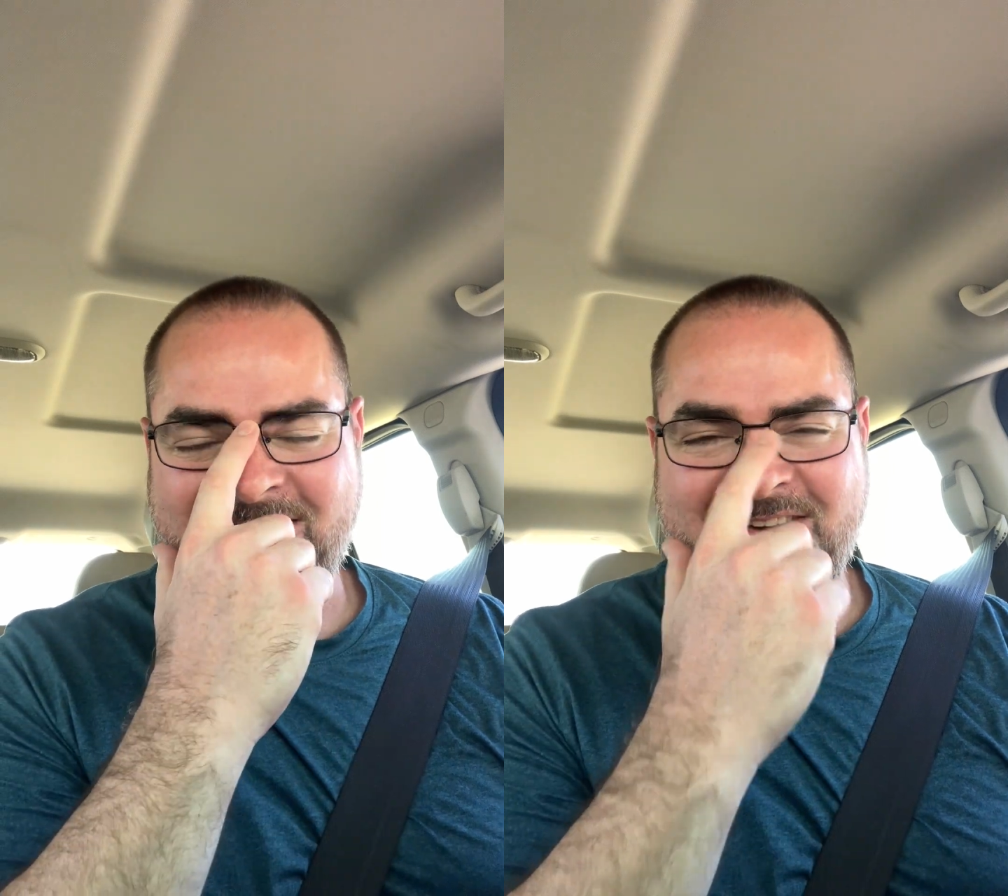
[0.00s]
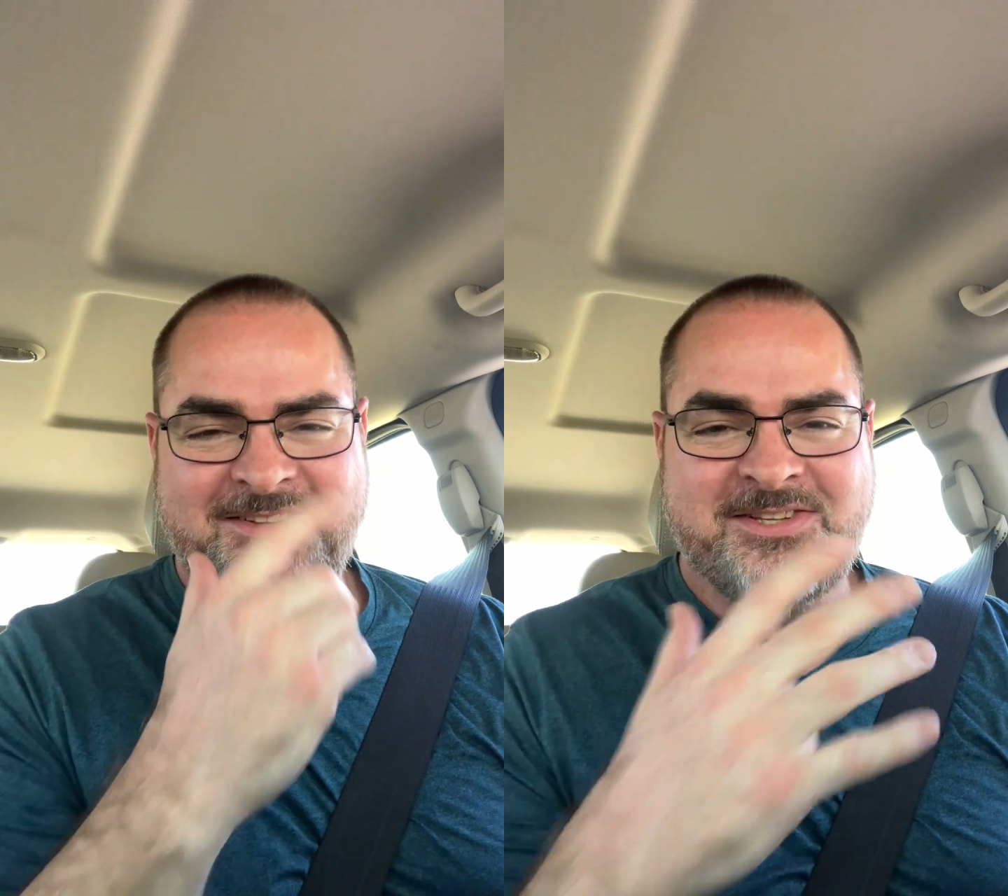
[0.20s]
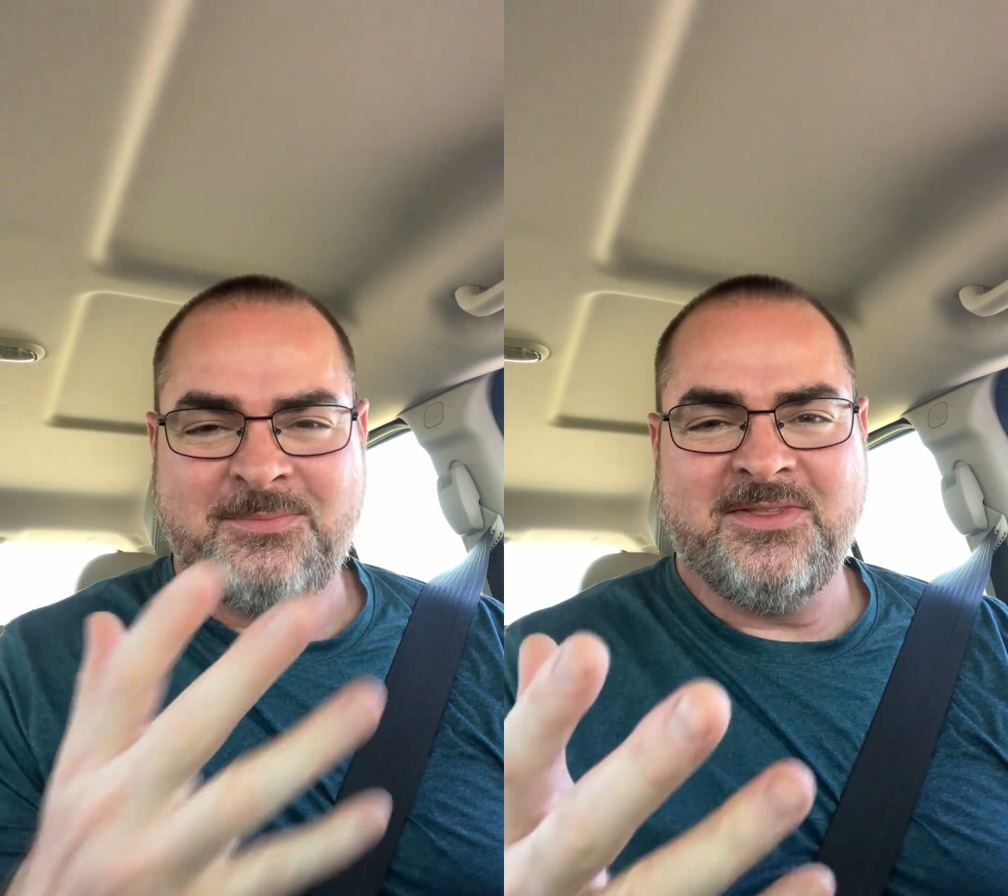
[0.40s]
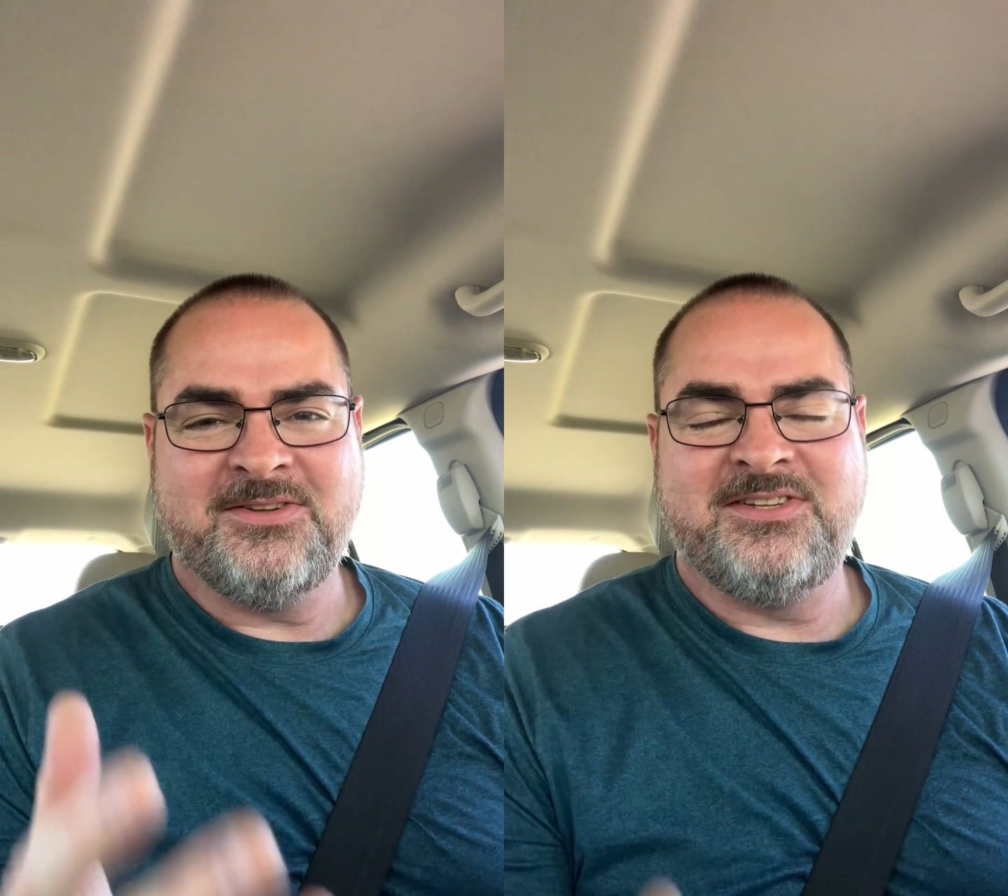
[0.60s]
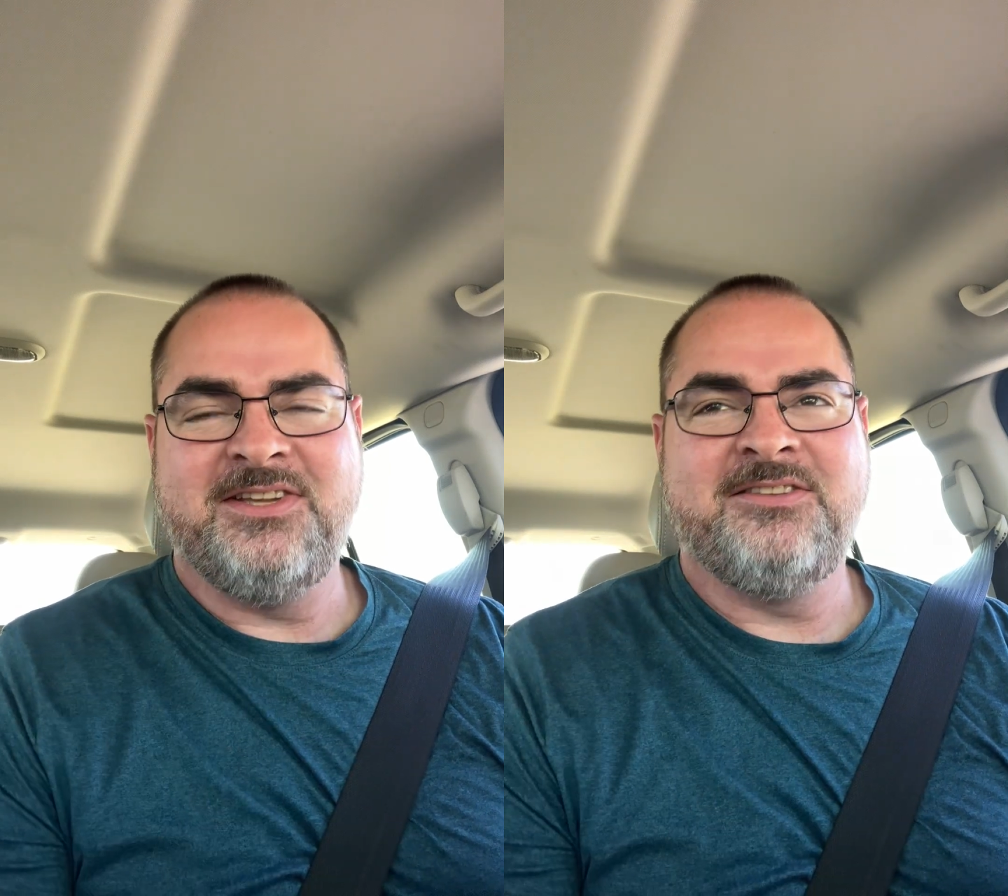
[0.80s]
on some of
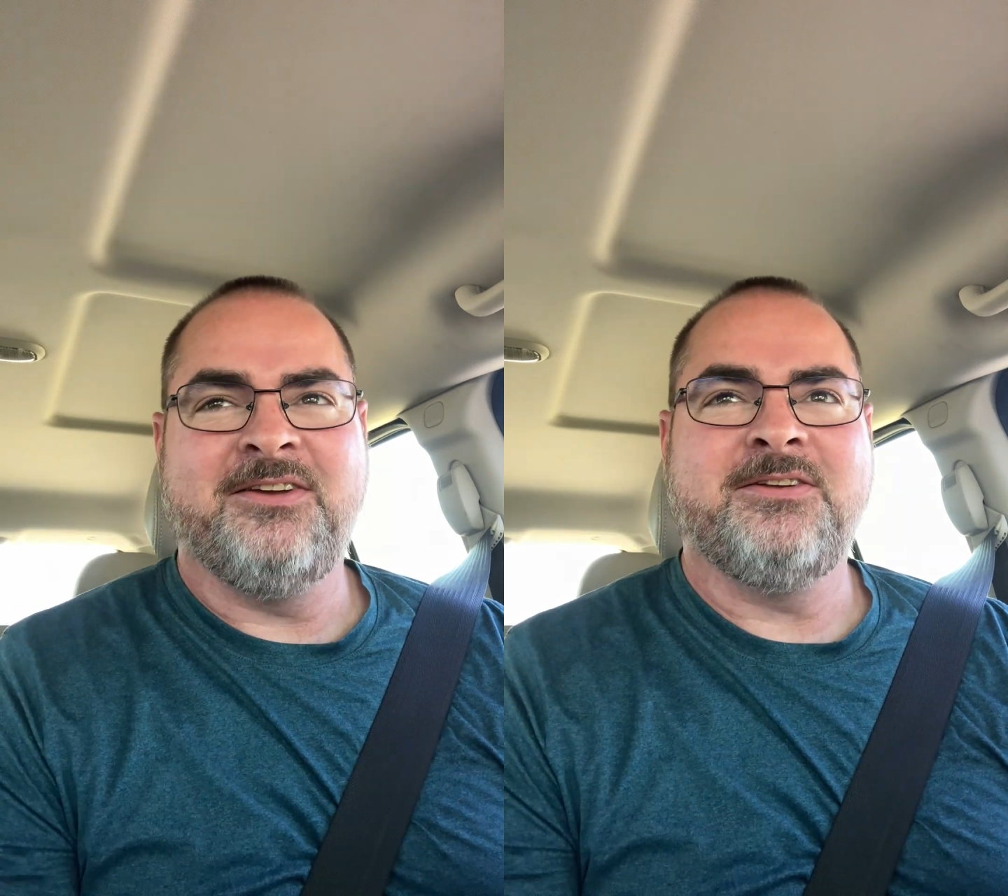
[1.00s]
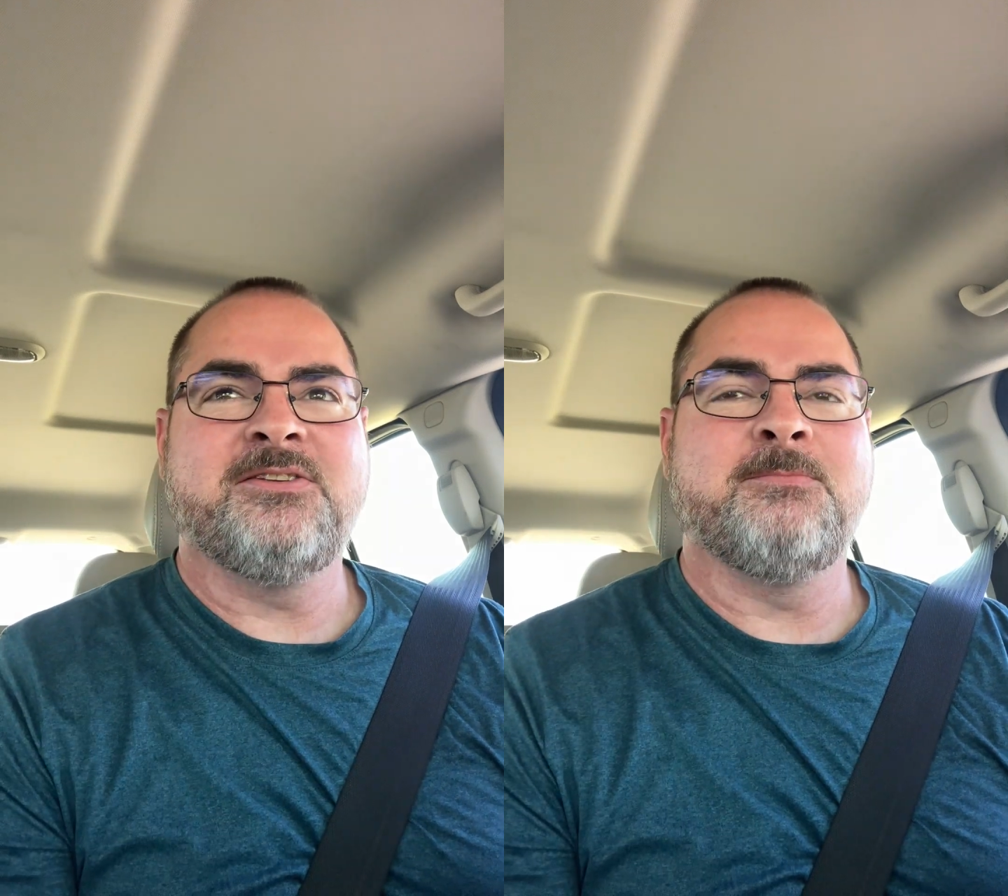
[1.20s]
those details,